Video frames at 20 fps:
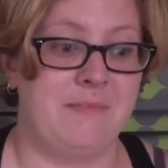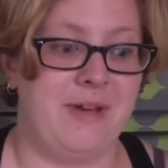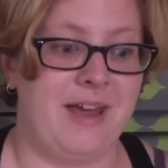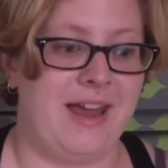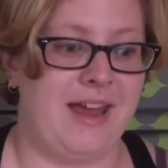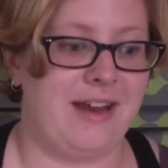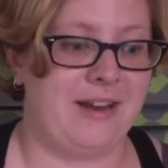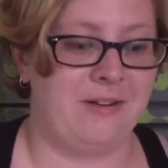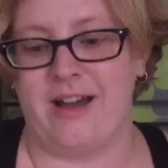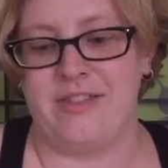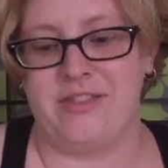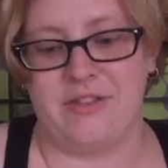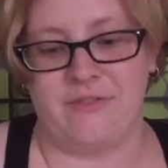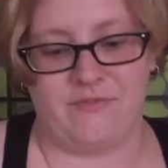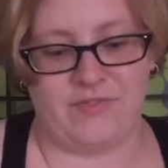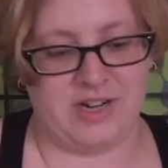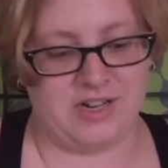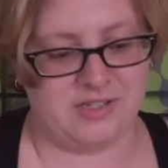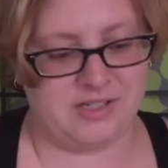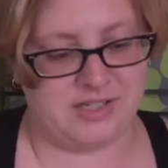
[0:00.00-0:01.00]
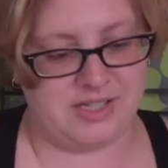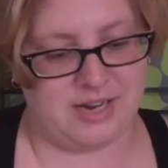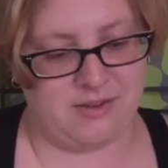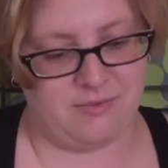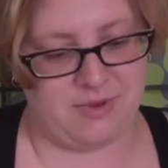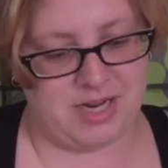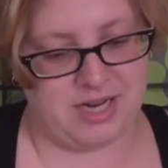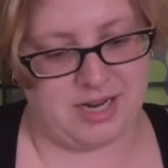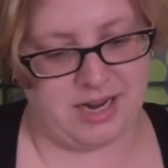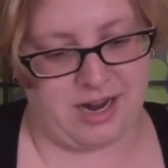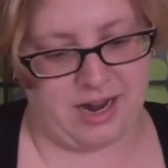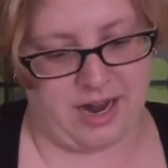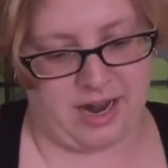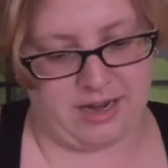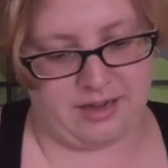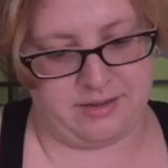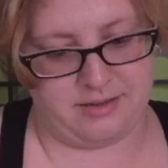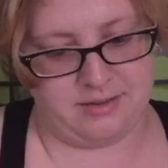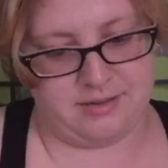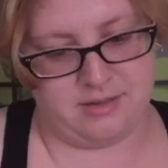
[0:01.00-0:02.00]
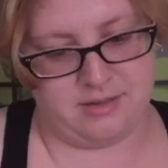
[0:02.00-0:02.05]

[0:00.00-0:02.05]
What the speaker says: bag? The first thing we got